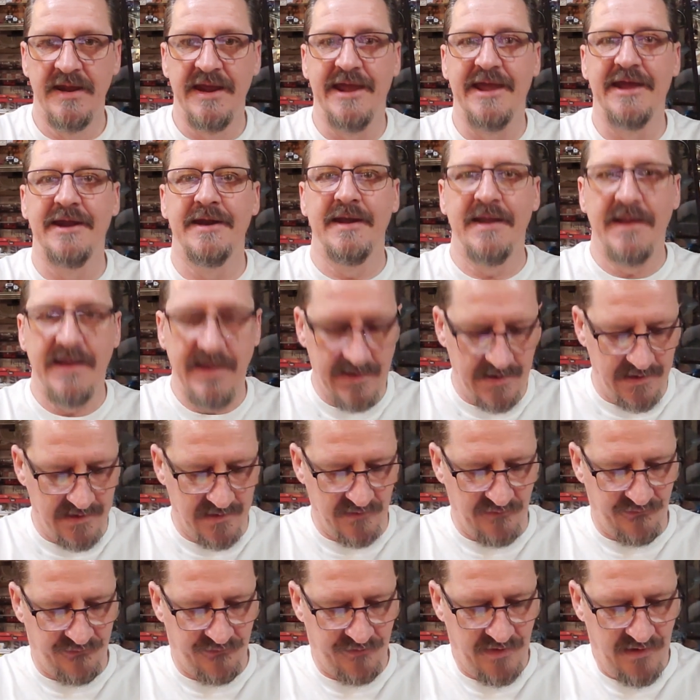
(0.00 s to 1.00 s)
It
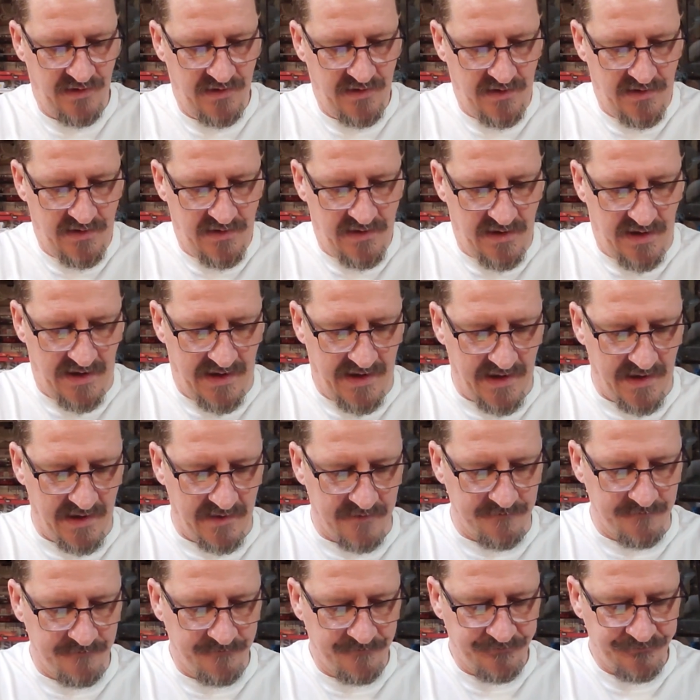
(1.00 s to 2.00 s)
is.
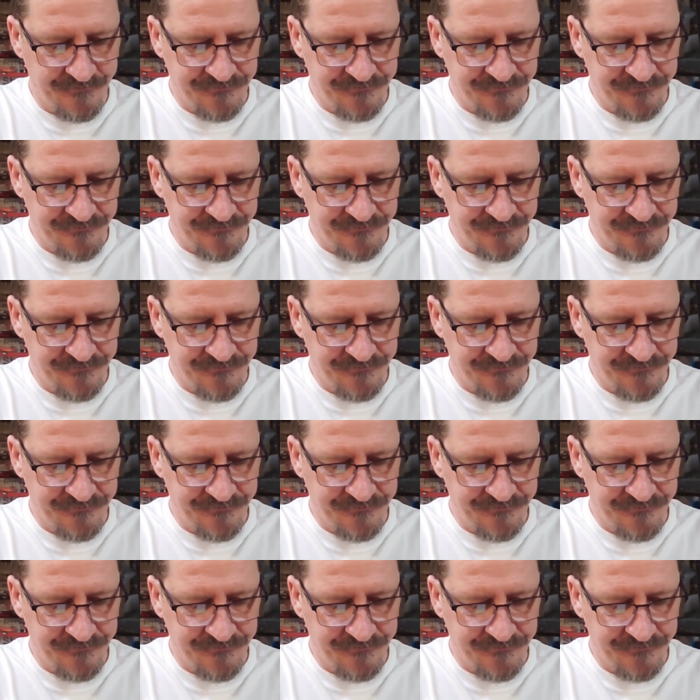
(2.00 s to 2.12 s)
And